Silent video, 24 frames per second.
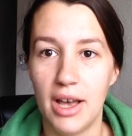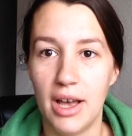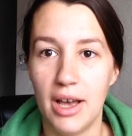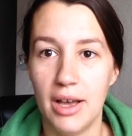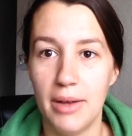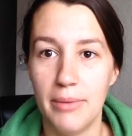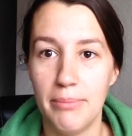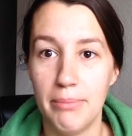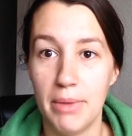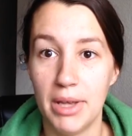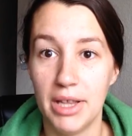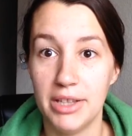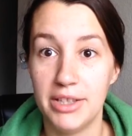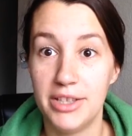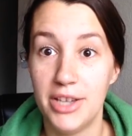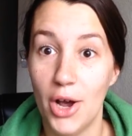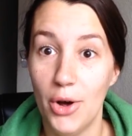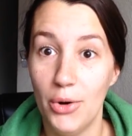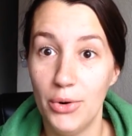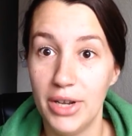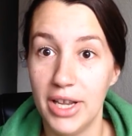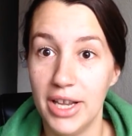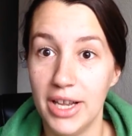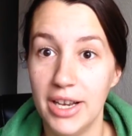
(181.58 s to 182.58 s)

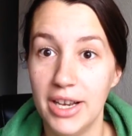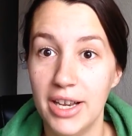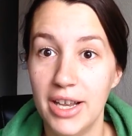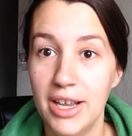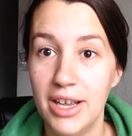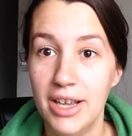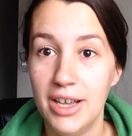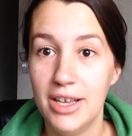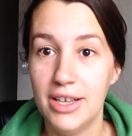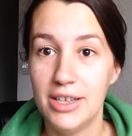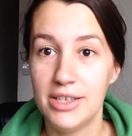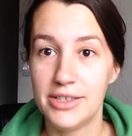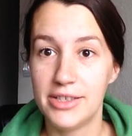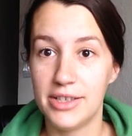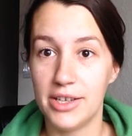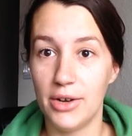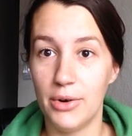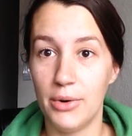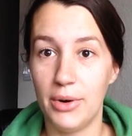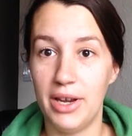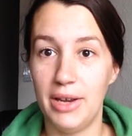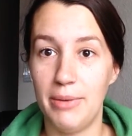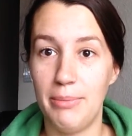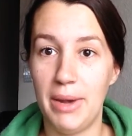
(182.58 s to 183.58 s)
melatonin.
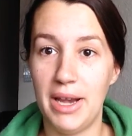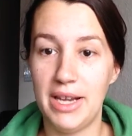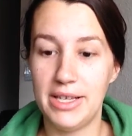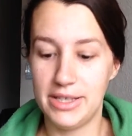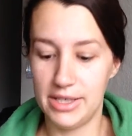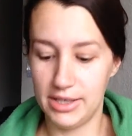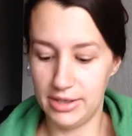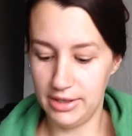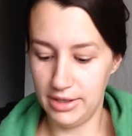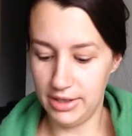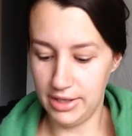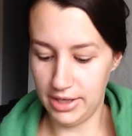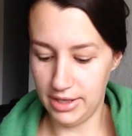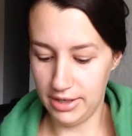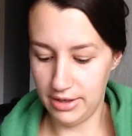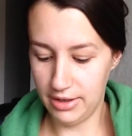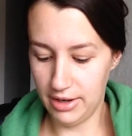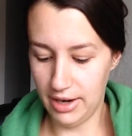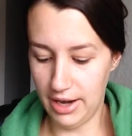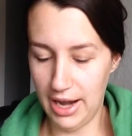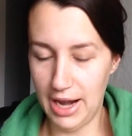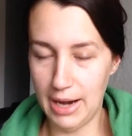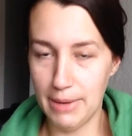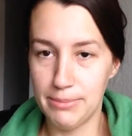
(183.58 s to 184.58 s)
So it
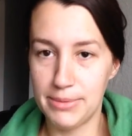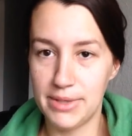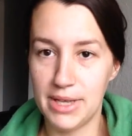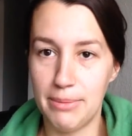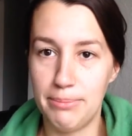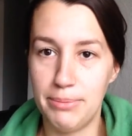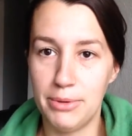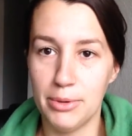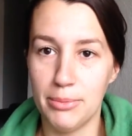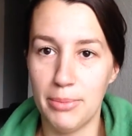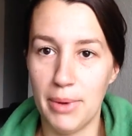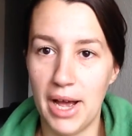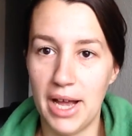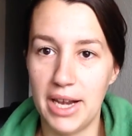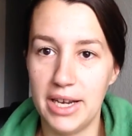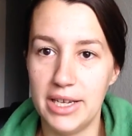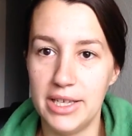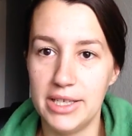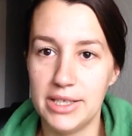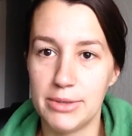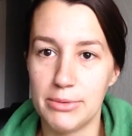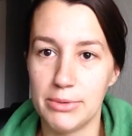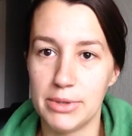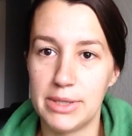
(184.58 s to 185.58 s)
basically amps up your
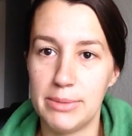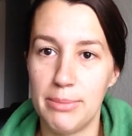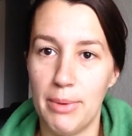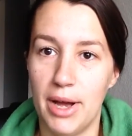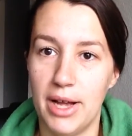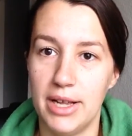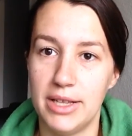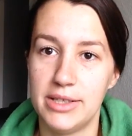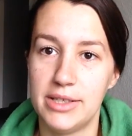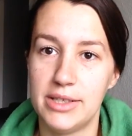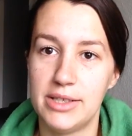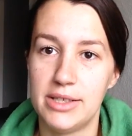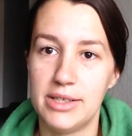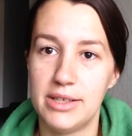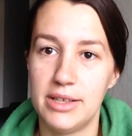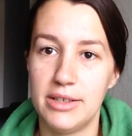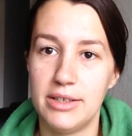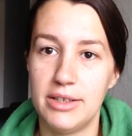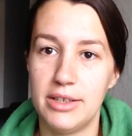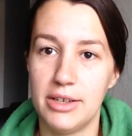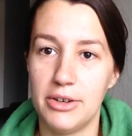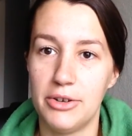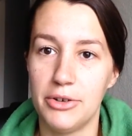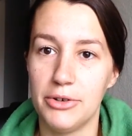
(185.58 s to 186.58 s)
body's response
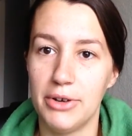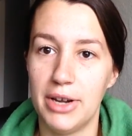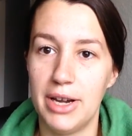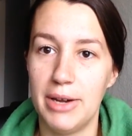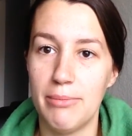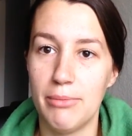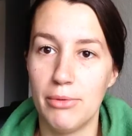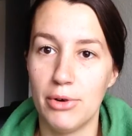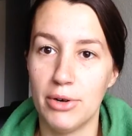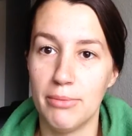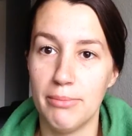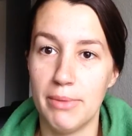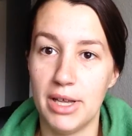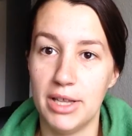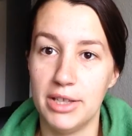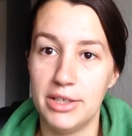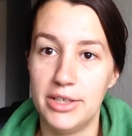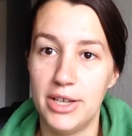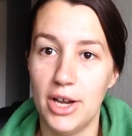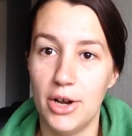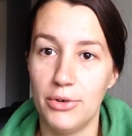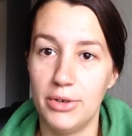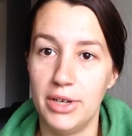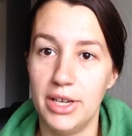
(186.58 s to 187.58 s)
to create more
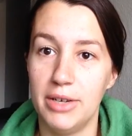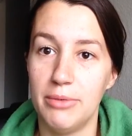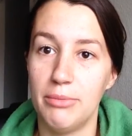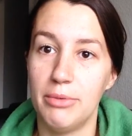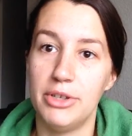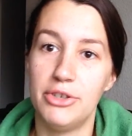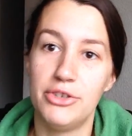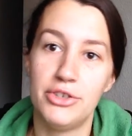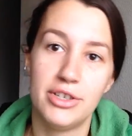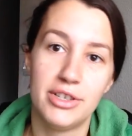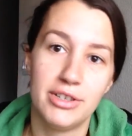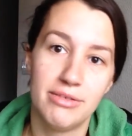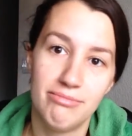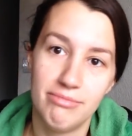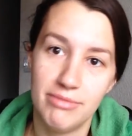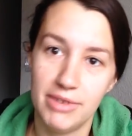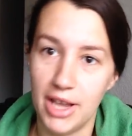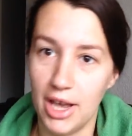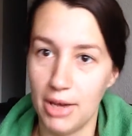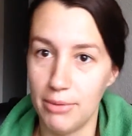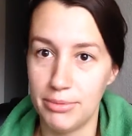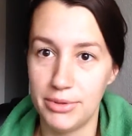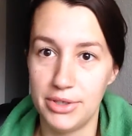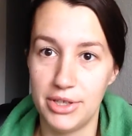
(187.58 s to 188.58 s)
melatonin, which
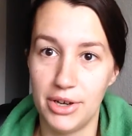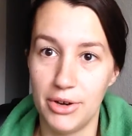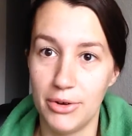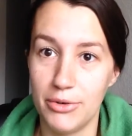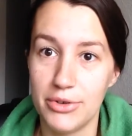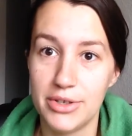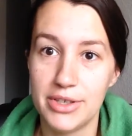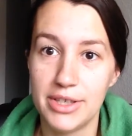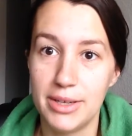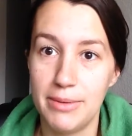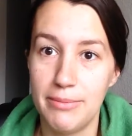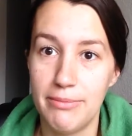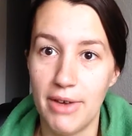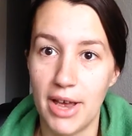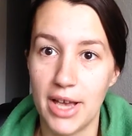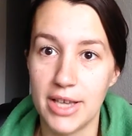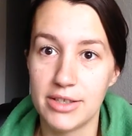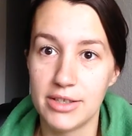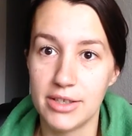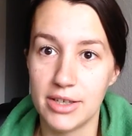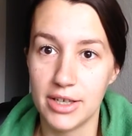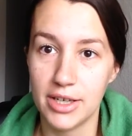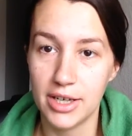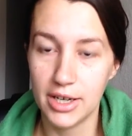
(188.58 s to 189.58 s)
helps you go to sleep
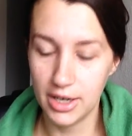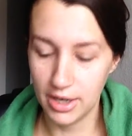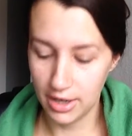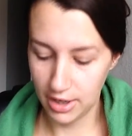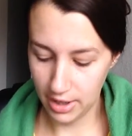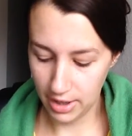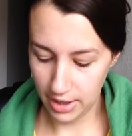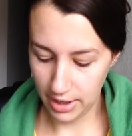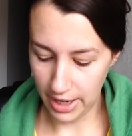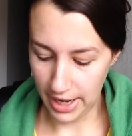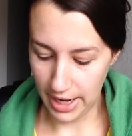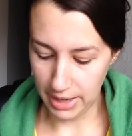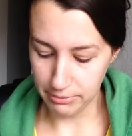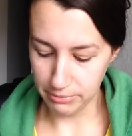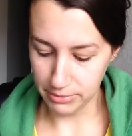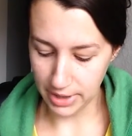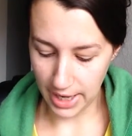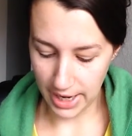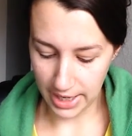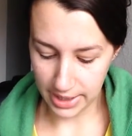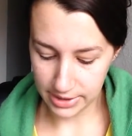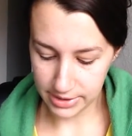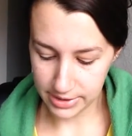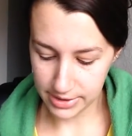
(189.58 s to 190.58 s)
faster and
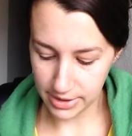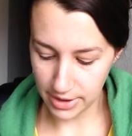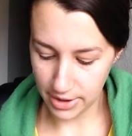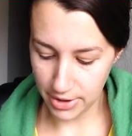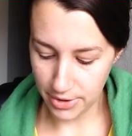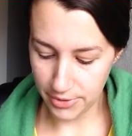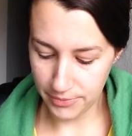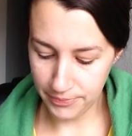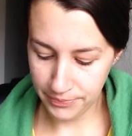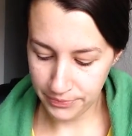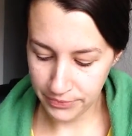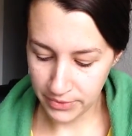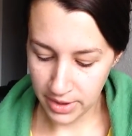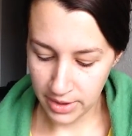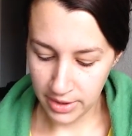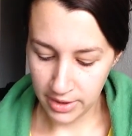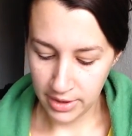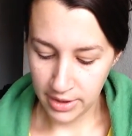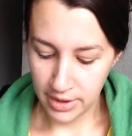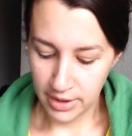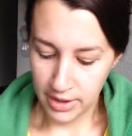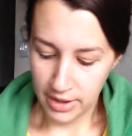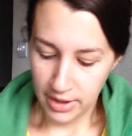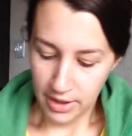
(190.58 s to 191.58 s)
relax. So
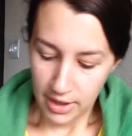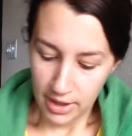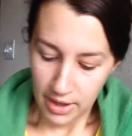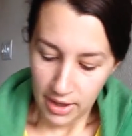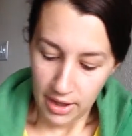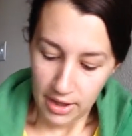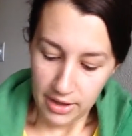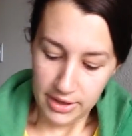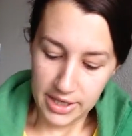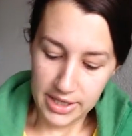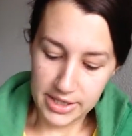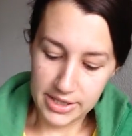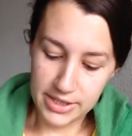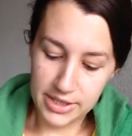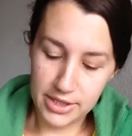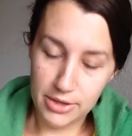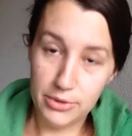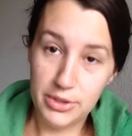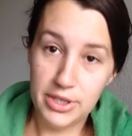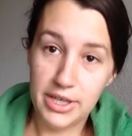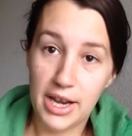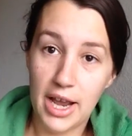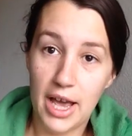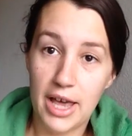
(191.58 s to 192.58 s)
these
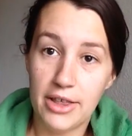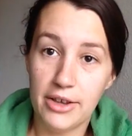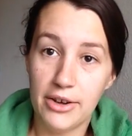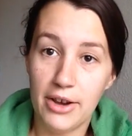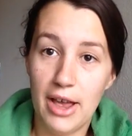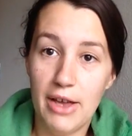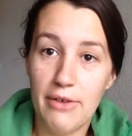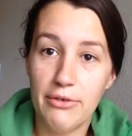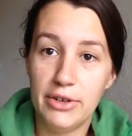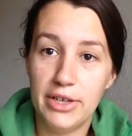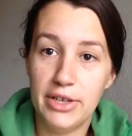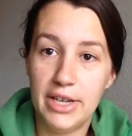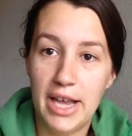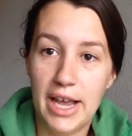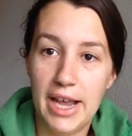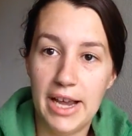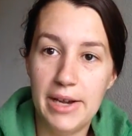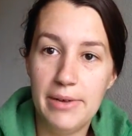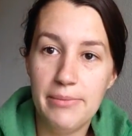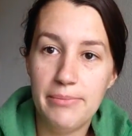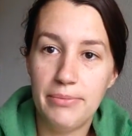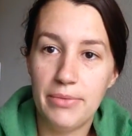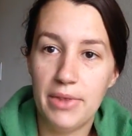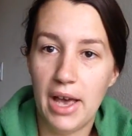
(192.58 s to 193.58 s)
two together every
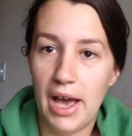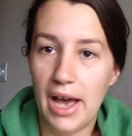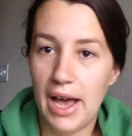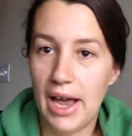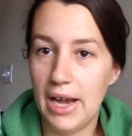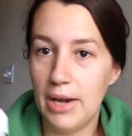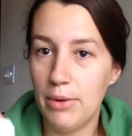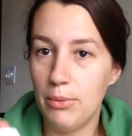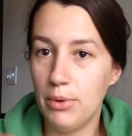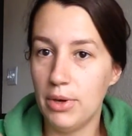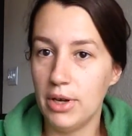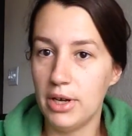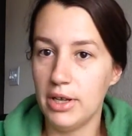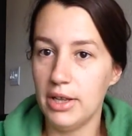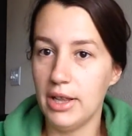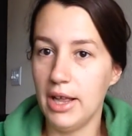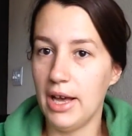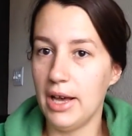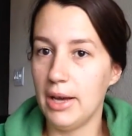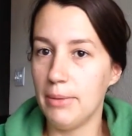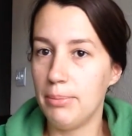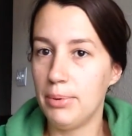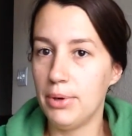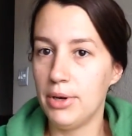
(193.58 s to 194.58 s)
night, I
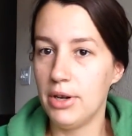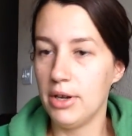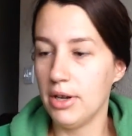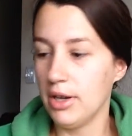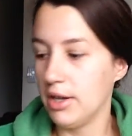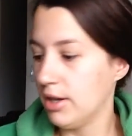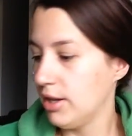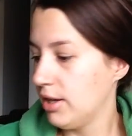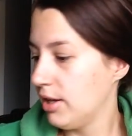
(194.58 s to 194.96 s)
will put